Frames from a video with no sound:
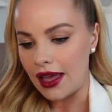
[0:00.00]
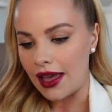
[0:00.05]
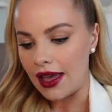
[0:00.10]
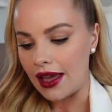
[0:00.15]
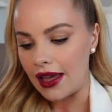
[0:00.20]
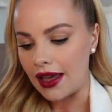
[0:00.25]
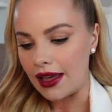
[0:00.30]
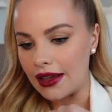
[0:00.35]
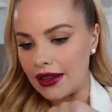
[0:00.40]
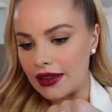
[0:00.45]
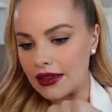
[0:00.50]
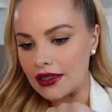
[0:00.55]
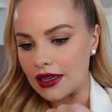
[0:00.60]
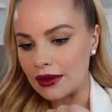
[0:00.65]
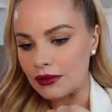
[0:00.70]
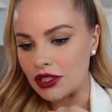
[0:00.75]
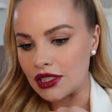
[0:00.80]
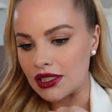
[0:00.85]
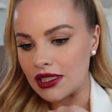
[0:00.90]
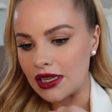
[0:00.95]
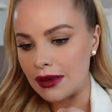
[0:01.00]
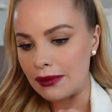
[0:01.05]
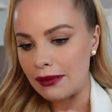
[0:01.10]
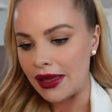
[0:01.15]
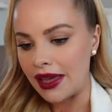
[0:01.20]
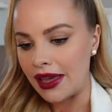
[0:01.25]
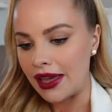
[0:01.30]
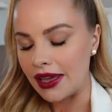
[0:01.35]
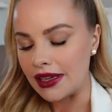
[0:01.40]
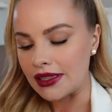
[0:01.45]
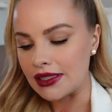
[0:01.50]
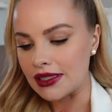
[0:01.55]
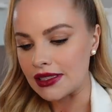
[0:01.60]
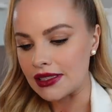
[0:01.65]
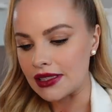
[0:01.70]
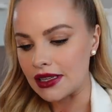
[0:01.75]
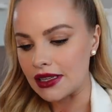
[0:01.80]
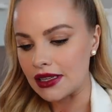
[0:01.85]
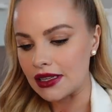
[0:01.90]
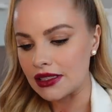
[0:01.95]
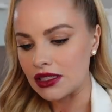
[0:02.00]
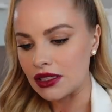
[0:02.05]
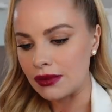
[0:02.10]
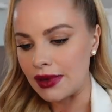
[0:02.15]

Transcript: and I'm just going to paste it.